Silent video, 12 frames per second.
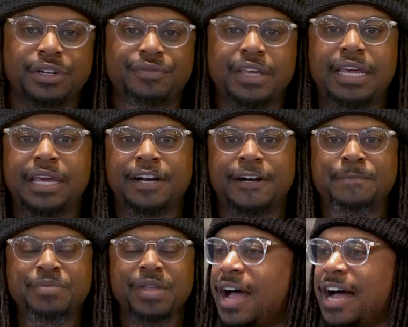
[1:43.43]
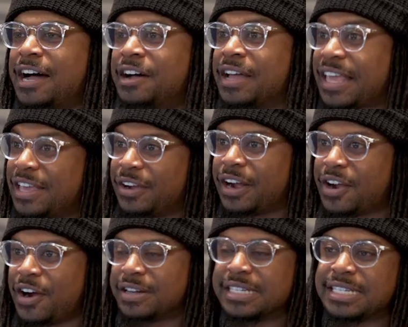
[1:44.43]
of the year uh, here at
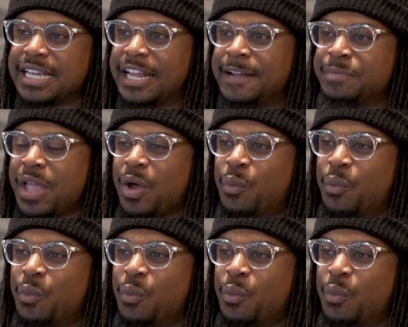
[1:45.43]
Garden City,